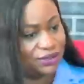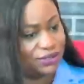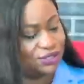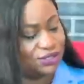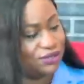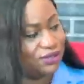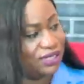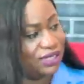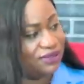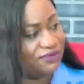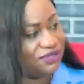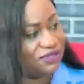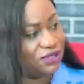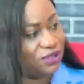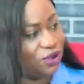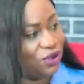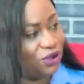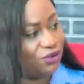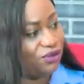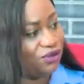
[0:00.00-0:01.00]
to lift
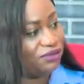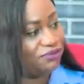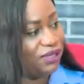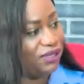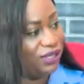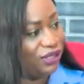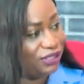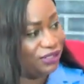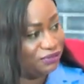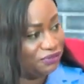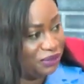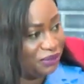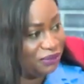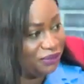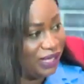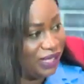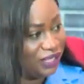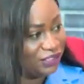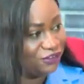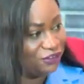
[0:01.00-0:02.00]
100 million
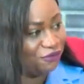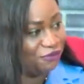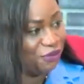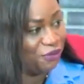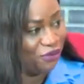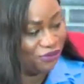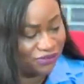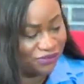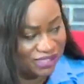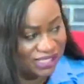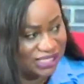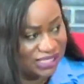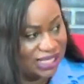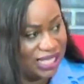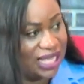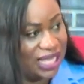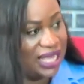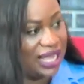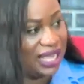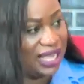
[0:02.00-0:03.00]
people out of poverty,
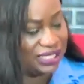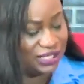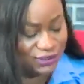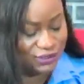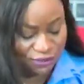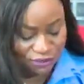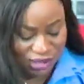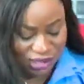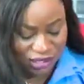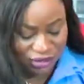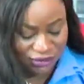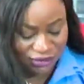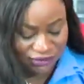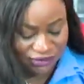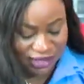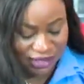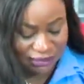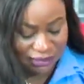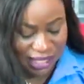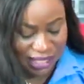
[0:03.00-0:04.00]
and so many of
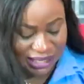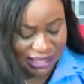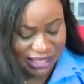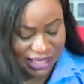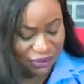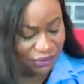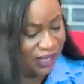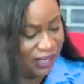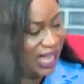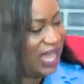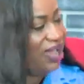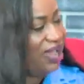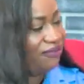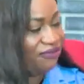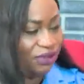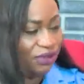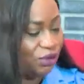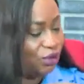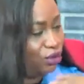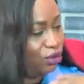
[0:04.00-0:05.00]
them. And then we
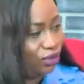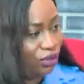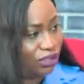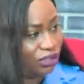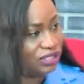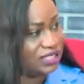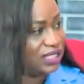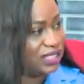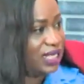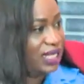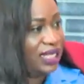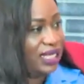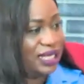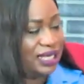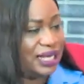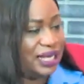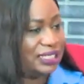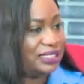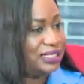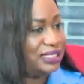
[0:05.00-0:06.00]
have a whole lot
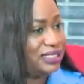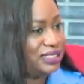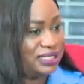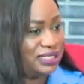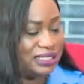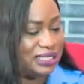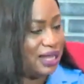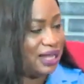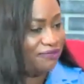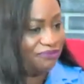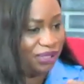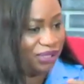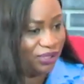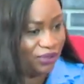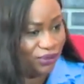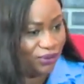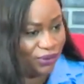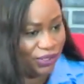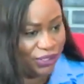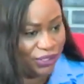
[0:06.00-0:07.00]
that have been
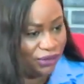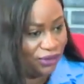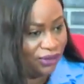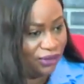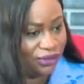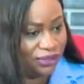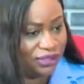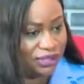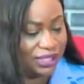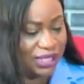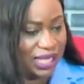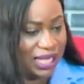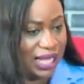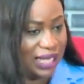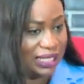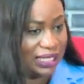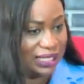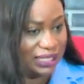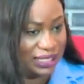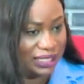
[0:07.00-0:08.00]
going on
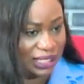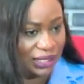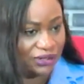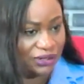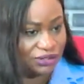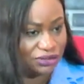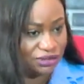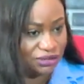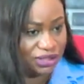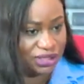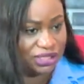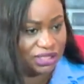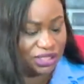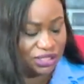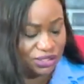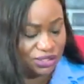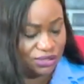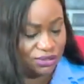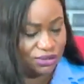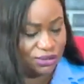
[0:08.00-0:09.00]
in the country
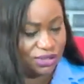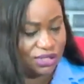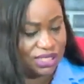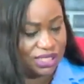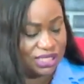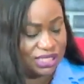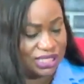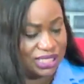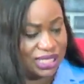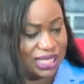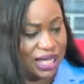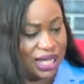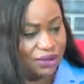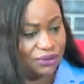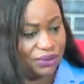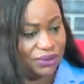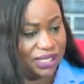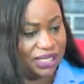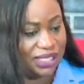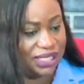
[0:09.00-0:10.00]
to see how
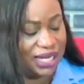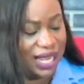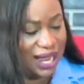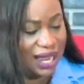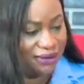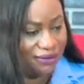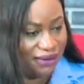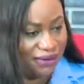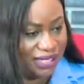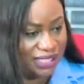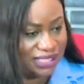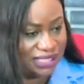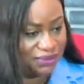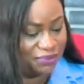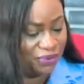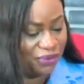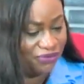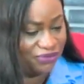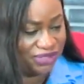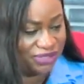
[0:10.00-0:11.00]
we can arrest
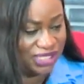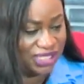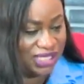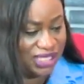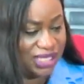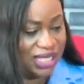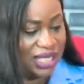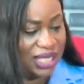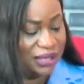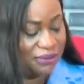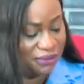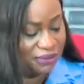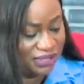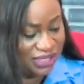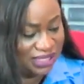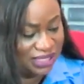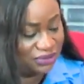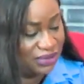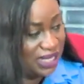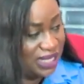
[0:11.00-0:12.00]
poverty.
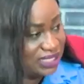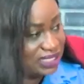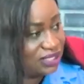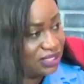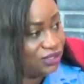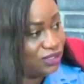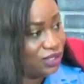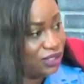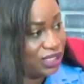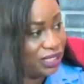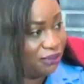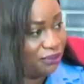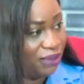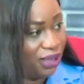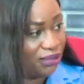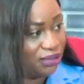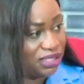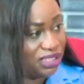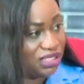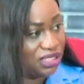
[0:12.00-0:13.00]
But we are still talking
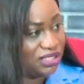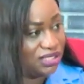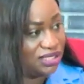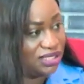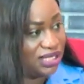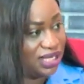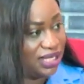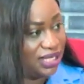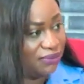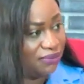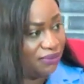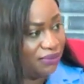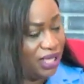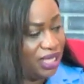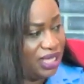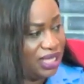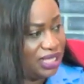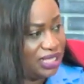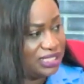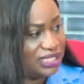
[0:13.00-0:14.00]
about it today.
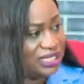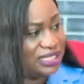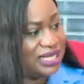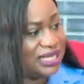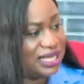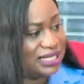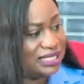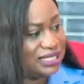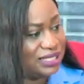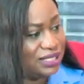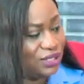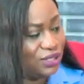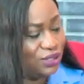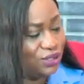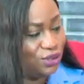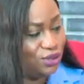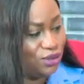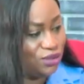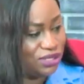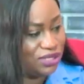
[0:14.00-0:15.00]
Is it that
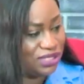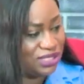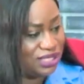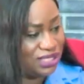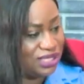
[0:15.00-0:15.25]
those